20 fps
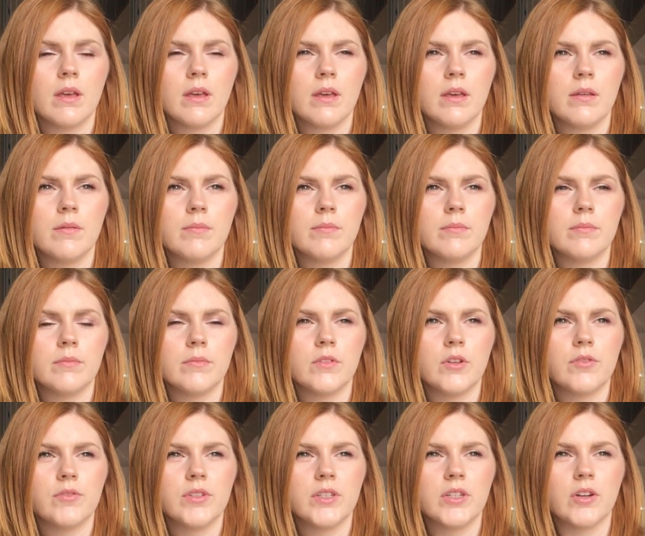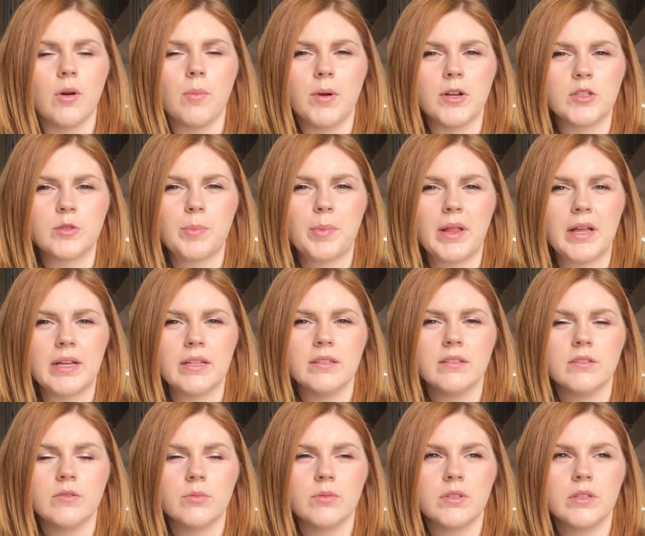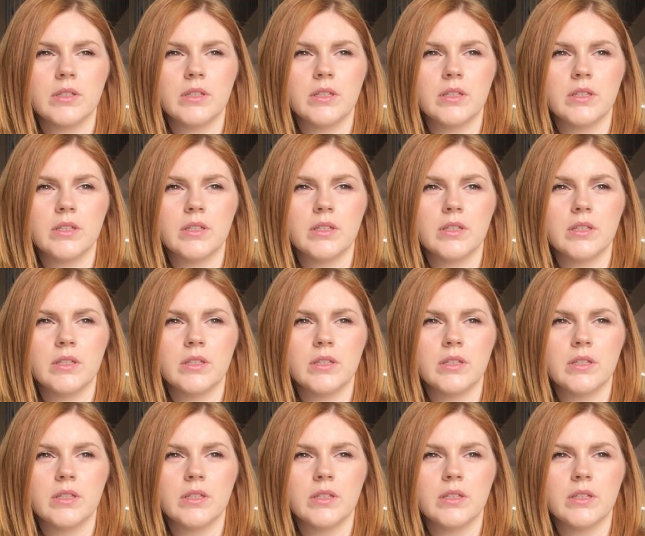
Not really got much planned.